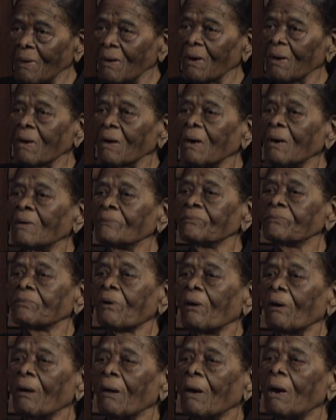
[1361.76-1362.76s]
country
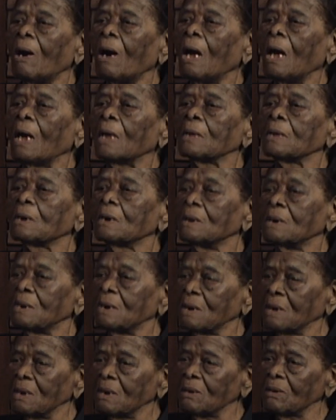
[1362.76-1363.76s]
and
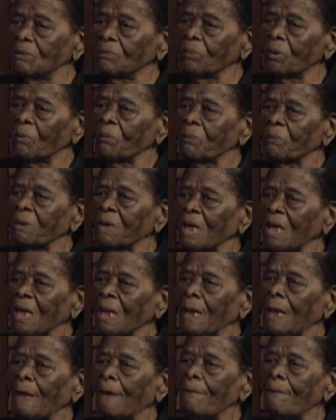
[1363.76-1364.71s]
continued what we had.